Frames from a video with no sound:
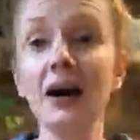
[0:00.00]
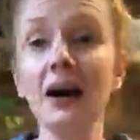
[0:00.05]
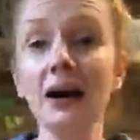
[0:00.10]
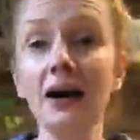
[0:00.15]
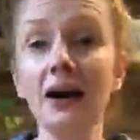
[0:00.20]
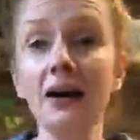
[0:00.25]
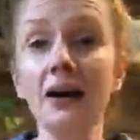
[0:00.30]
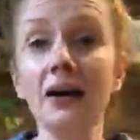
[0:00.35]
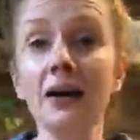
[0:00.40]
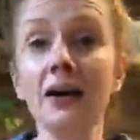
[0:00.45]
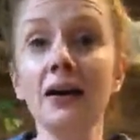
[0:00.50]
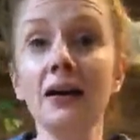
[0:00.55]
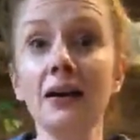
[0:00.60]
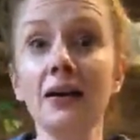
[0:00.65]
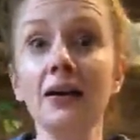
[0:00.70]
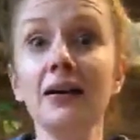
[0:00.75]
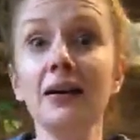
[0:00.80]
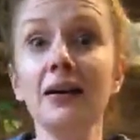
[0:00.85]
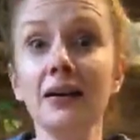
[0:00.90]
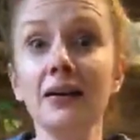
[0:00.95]

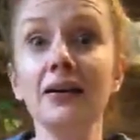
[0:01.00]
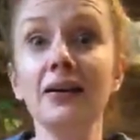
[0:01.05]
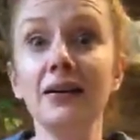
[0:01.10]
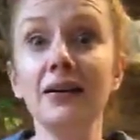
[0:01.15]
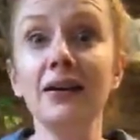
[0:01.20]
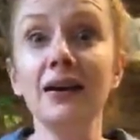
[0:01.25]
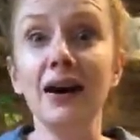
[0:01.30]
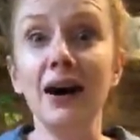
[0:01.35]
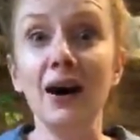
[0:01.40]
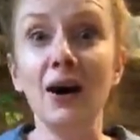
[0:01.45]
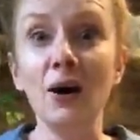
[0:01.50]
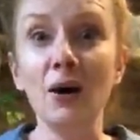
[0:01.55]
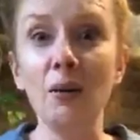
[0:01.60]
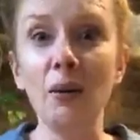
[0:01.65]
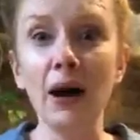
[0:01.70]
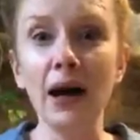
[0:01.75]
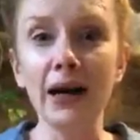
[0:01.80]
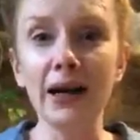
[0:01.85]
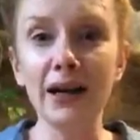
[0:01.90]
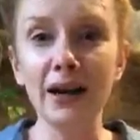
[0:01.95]
oh
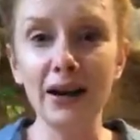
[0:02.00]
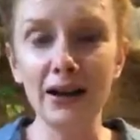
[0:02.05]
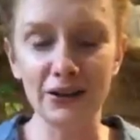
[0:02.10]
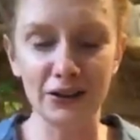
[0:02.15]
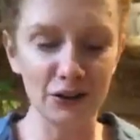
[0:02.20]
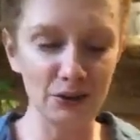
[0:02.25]
my God,